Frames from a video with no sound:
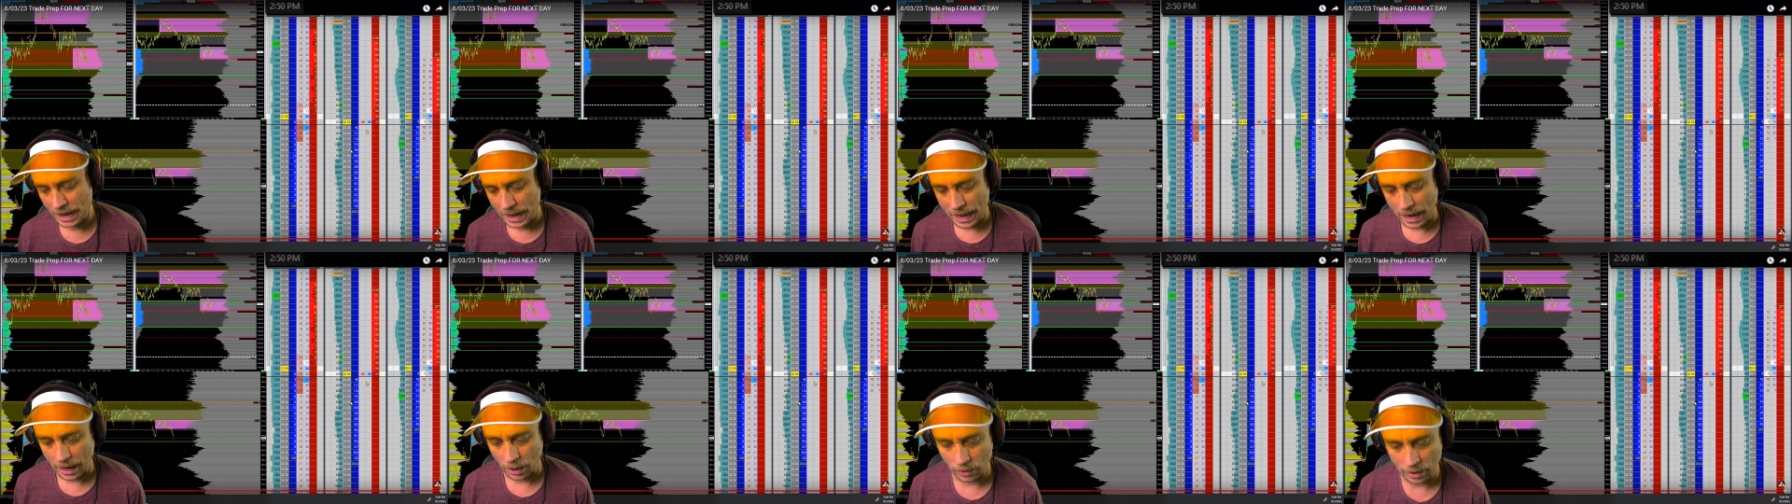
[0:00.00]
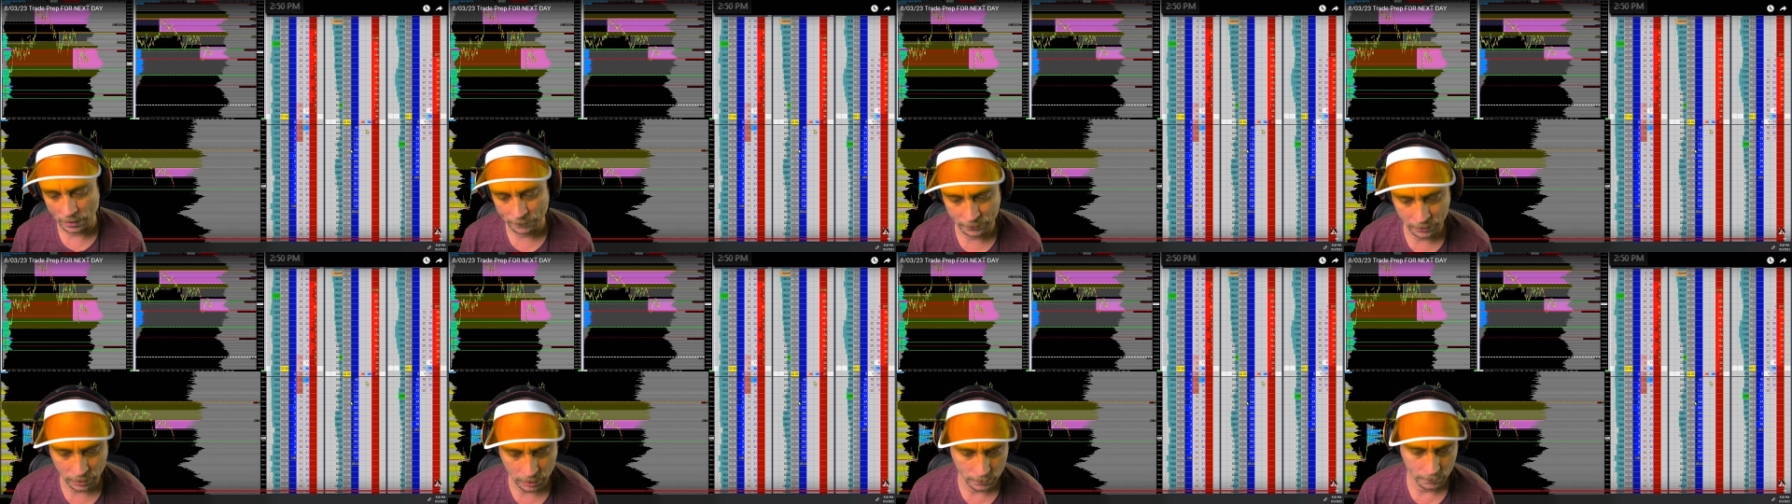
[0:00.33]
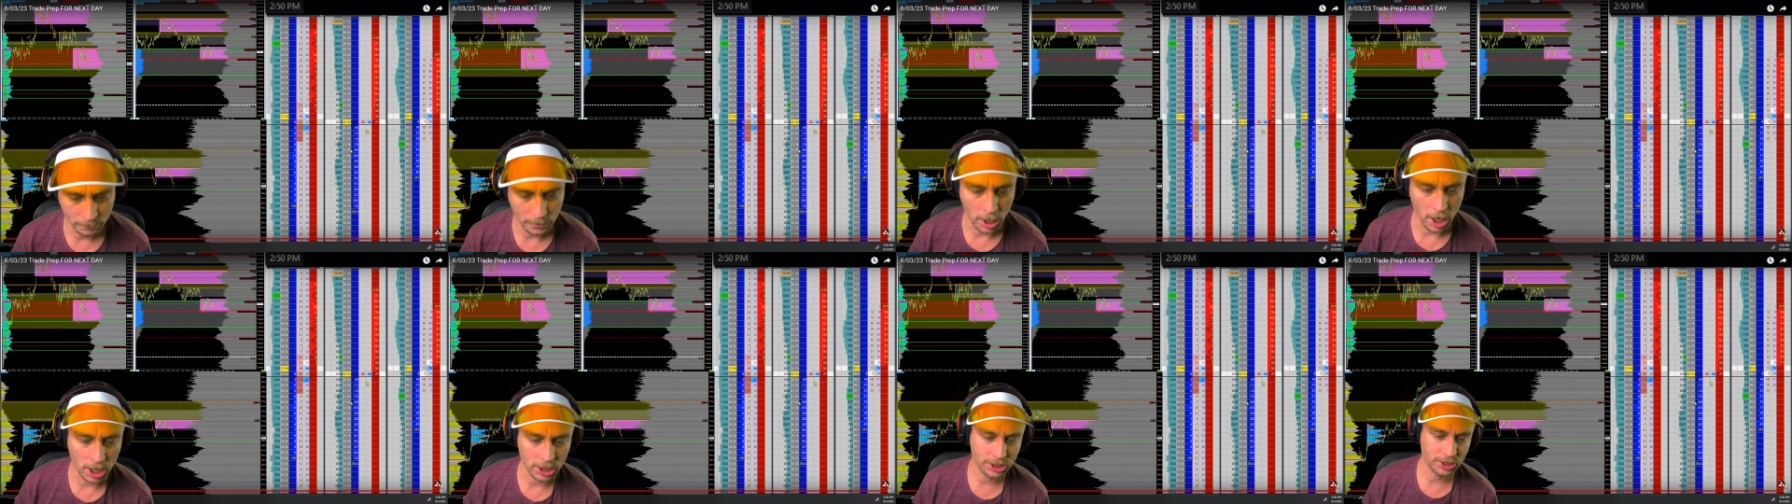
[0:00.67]
However,
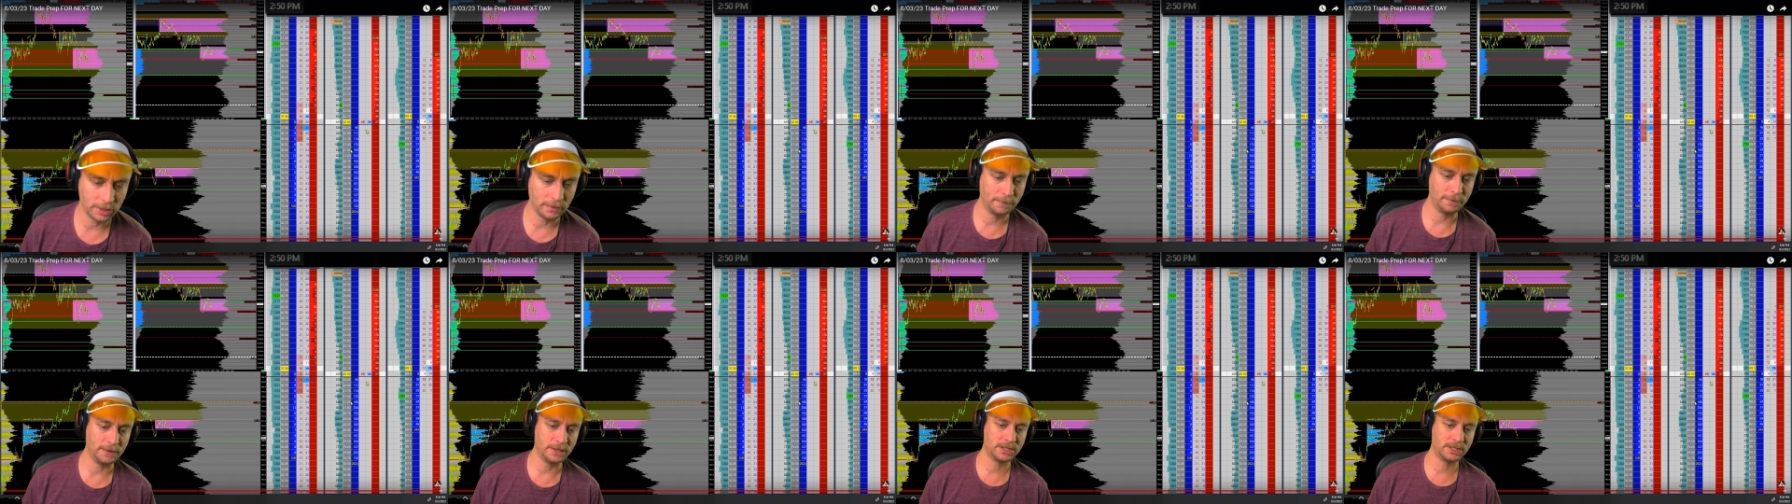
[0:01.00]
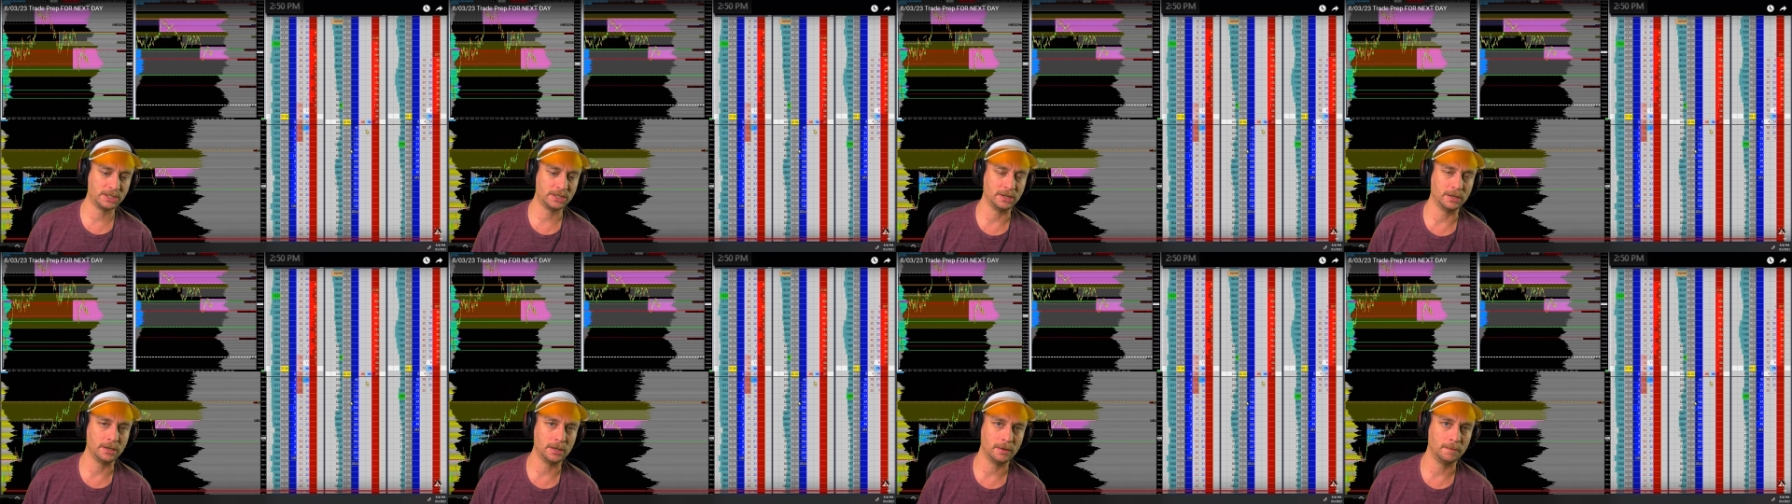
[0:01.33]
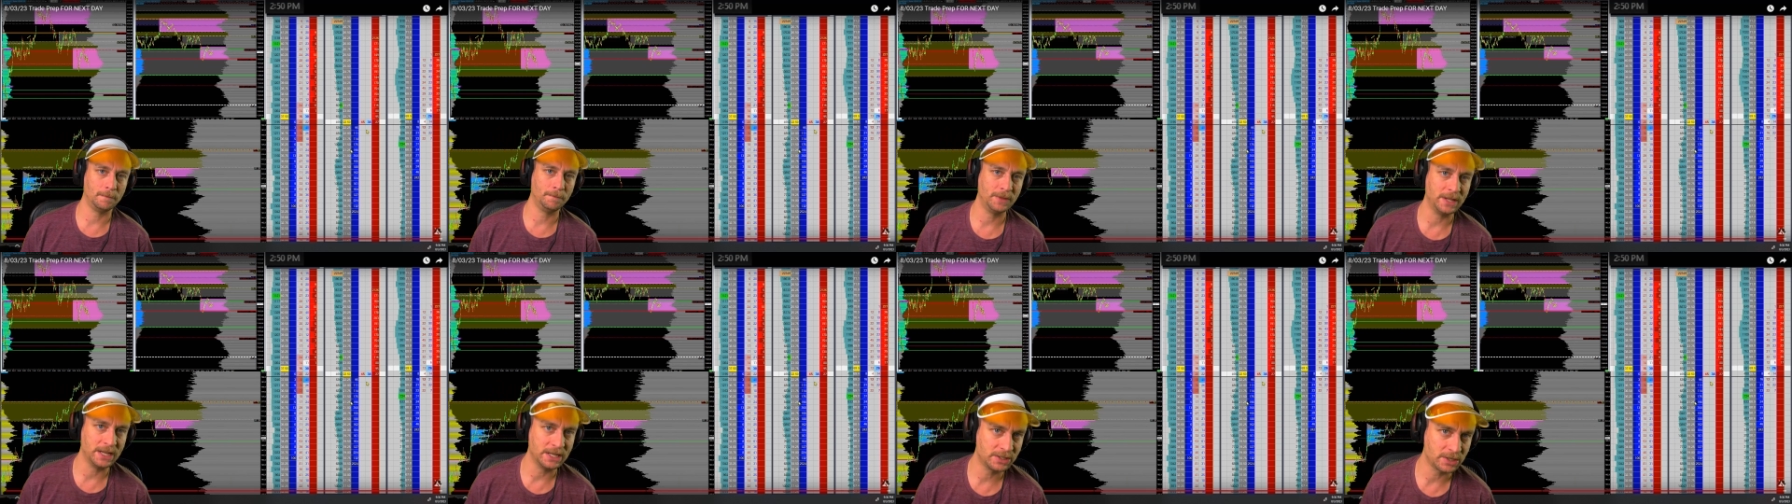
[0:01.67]
Auction Vista
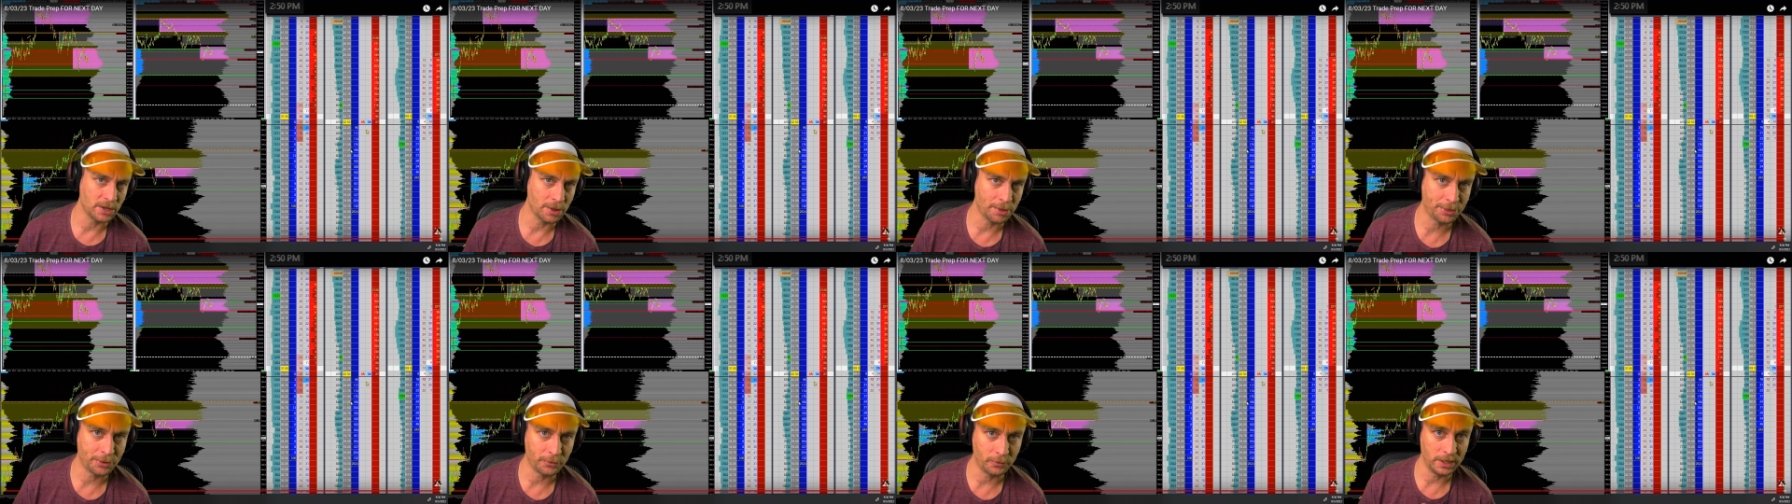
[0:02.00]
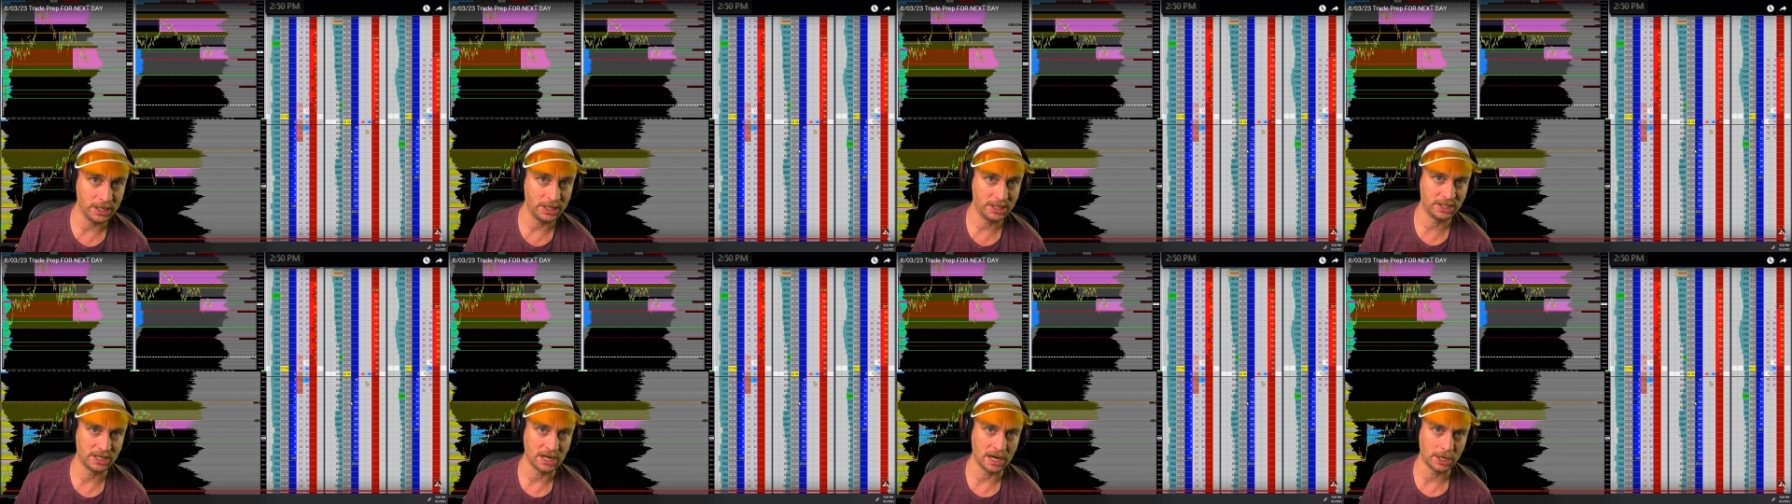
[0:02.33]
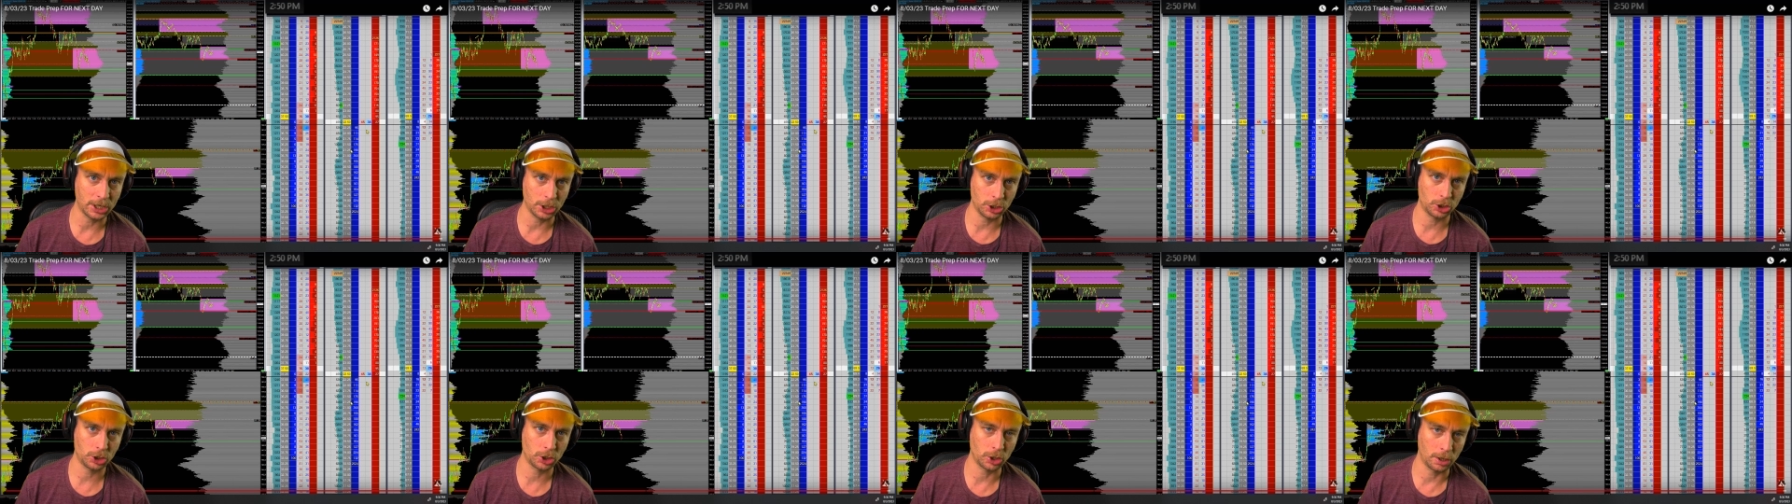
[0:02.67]
is a
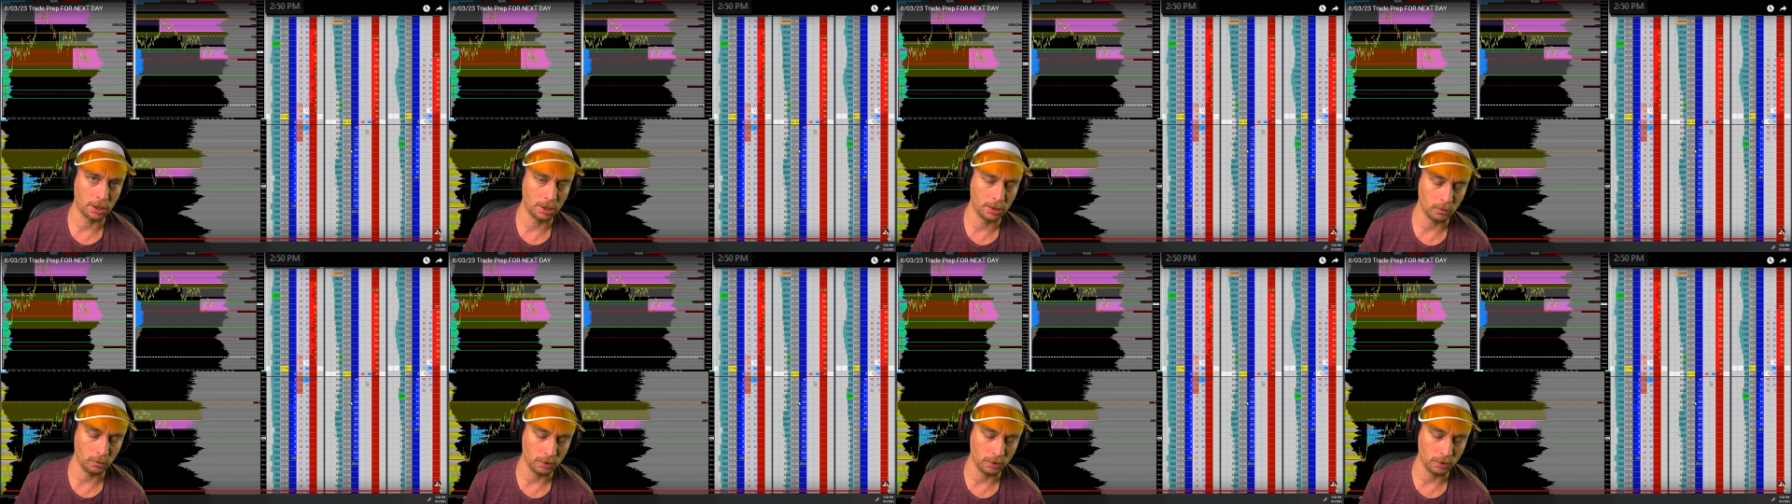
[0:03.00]
three-second chart,